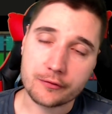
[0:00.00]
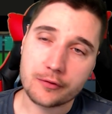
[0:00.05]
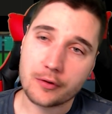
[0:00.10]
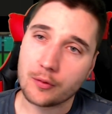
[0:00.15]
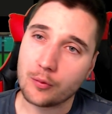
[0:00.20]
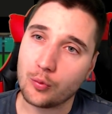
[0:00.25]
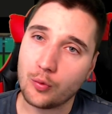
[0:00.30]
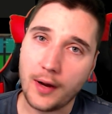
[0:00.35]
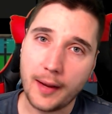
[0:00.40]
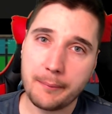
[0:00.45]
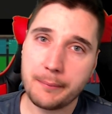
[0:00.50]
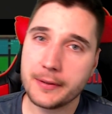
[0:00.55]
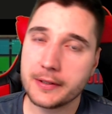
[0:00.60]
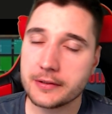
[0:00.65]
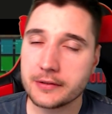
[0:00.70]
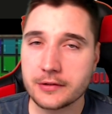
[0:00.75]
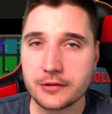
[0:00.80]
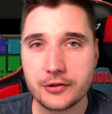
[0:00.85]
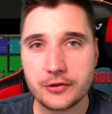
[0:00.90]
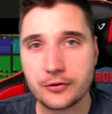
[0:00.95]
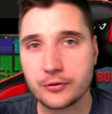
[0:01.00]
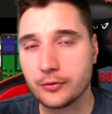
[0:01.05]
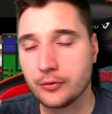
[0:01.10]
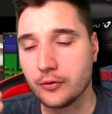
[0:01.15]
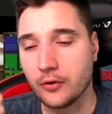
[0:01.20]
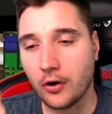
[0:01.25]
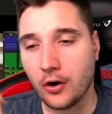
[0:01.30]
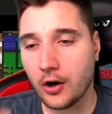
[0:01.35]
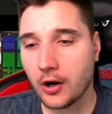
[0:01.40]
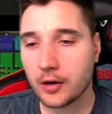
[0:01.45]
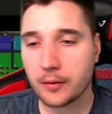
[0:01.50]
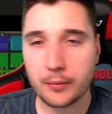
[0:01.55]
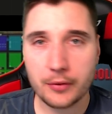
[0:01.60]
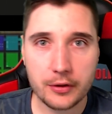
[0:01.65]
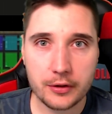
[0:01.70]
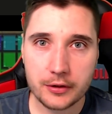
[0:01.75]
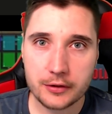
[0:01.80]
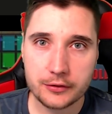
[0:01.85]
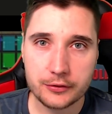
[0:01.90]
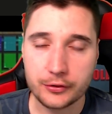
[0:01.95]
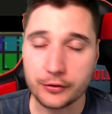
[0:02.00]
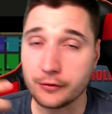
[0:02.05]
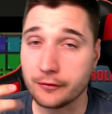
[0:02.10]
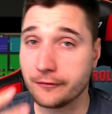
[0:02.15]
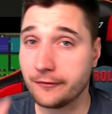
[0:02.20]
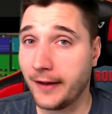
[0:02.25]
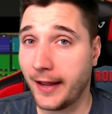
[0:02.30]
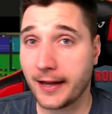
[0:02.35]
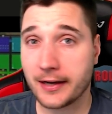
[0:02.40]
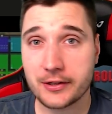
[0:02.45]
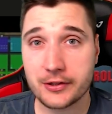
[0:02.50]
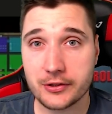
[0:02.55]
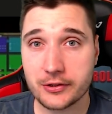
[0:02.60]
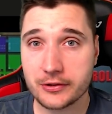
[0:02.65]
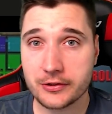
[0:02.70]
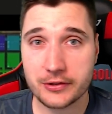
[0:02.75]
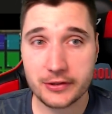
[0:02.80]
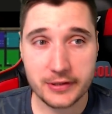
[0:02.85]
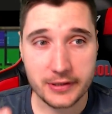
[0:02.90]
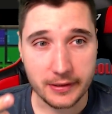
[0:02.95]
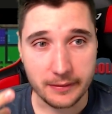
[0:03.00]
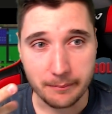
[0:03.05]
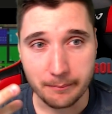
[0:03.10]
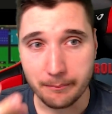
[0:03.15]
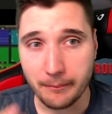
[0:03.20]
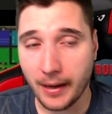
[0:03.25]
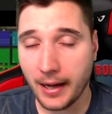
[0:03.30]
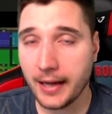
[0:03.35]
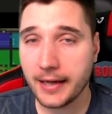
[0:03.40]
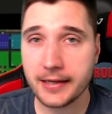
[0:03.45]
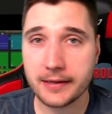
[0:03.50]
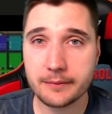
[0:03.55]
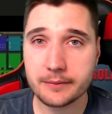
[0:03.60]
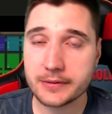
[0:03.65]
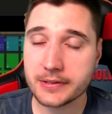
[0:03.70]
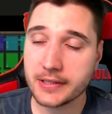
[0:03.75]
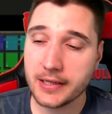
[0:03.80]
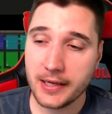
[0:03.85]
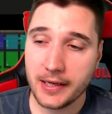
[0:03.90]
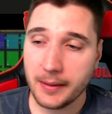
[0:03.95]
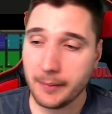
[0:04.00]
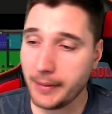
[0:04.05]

from weapons to armor to factions and biomes,